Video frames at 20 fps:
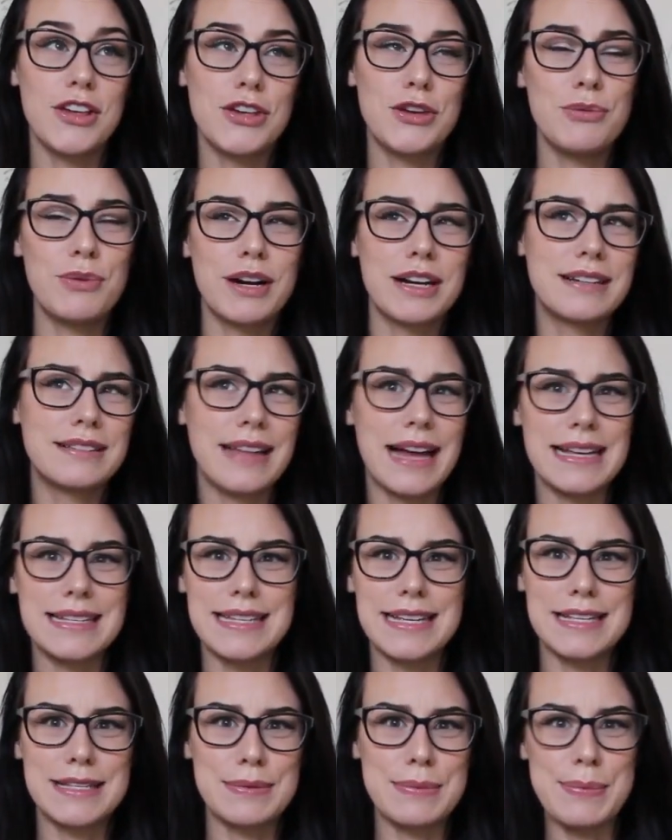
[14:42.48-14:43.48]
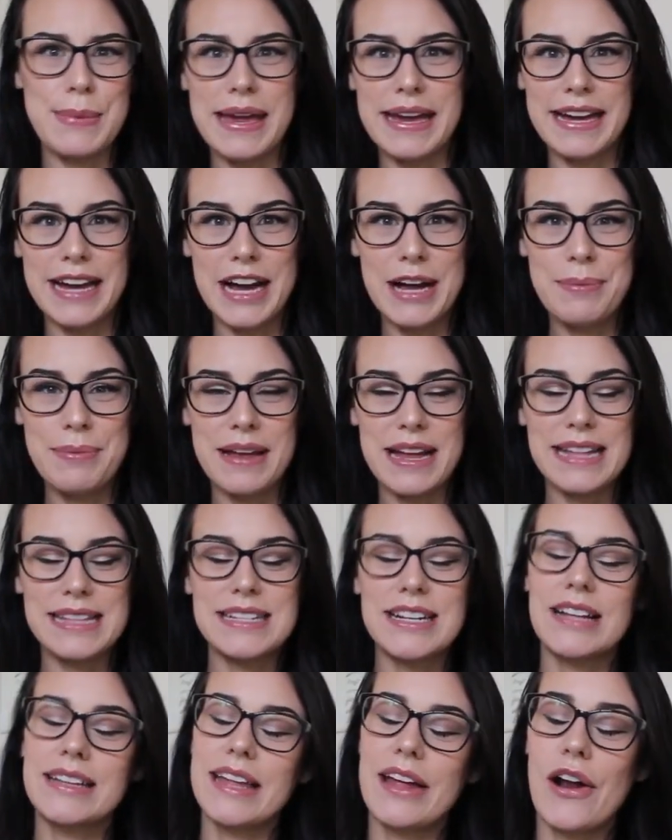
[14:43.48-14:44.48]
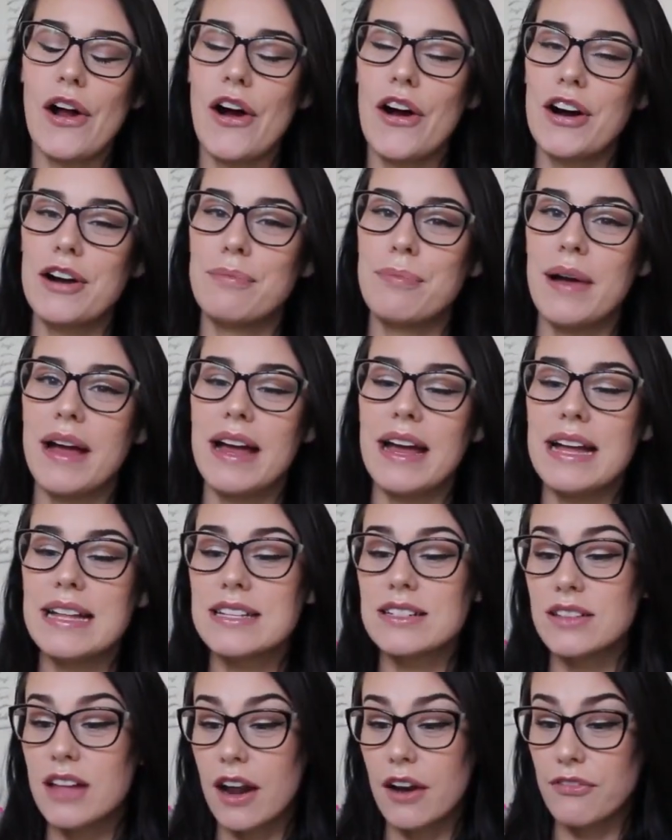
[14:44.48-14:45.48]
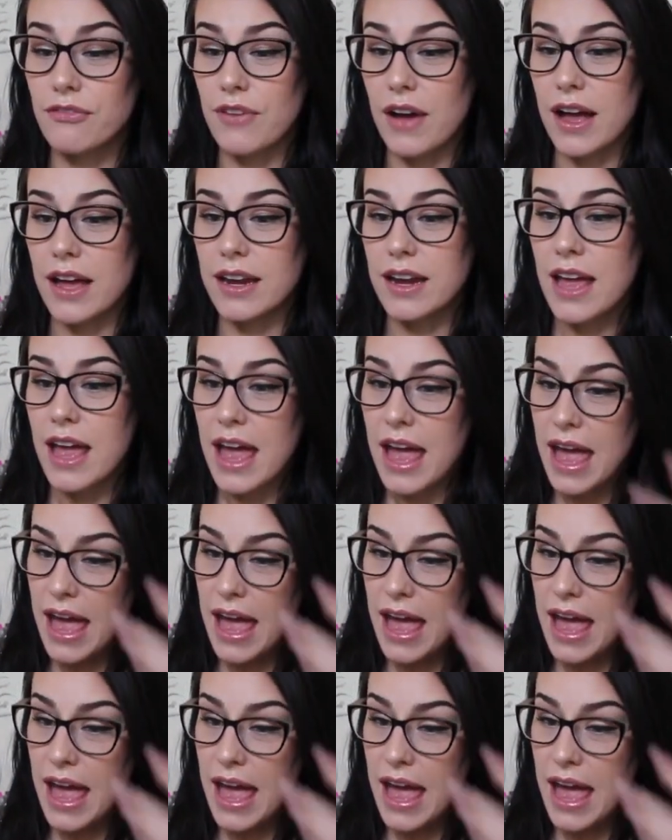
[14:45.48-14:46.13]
you wear glasses and makeup, it's not that hard, but it's a lot of fun.